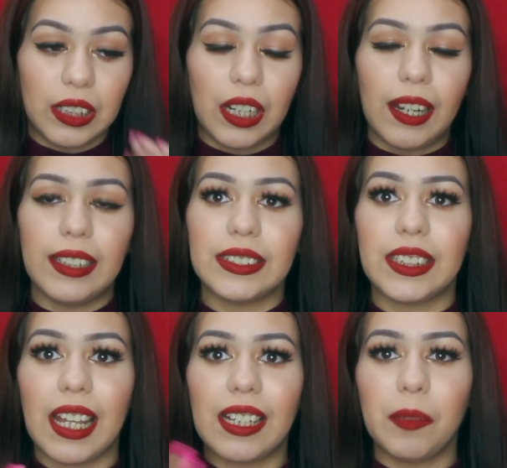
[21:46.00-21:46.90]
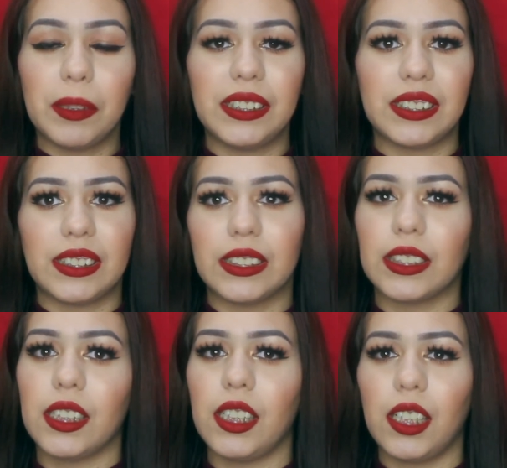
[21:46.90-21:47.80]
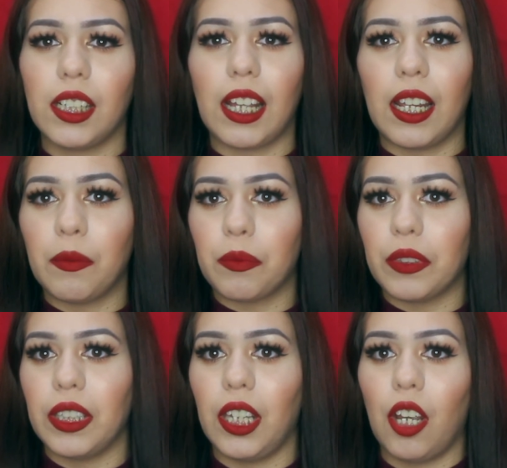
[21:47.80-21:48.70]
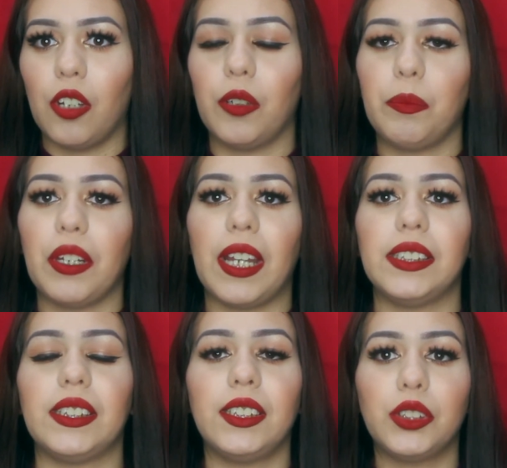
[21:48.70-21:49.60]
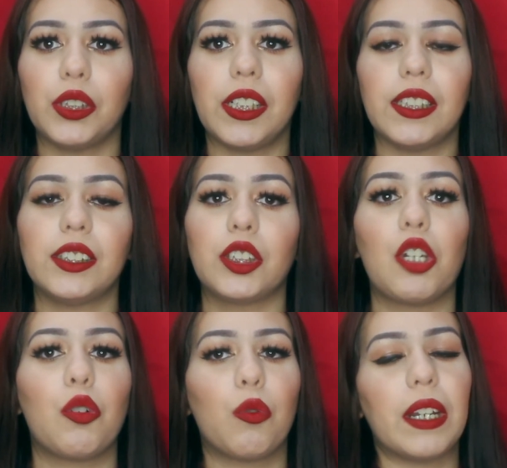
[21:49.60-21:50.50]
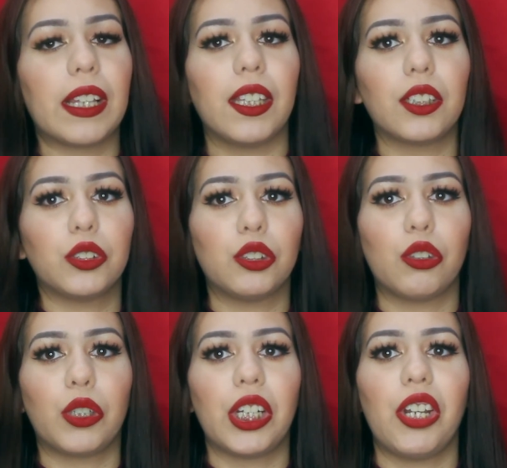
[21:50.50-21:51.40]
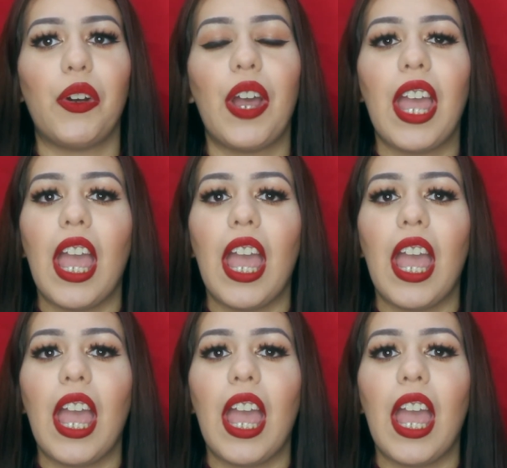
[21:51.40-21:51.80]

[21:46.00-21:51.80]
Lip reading: Alright, so that completes this look. I really hope you guys enjoyed this quick little tutorial.